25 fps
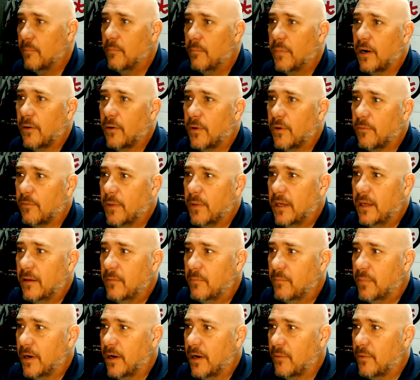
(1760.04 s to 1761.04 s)
Bear with
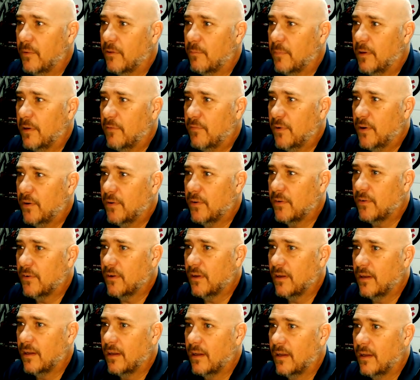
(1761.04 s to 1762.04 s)
me, folks.
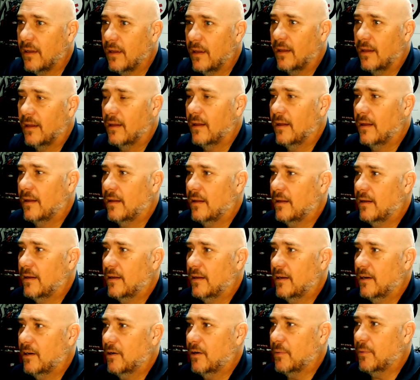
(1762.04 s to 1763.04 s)

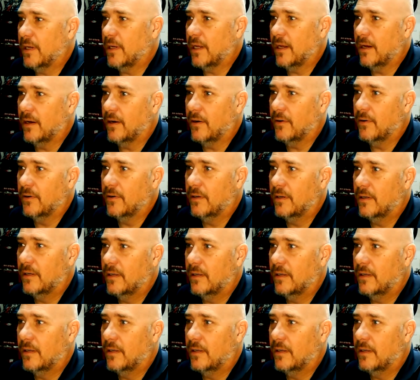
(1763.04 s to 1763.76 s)
Here we go.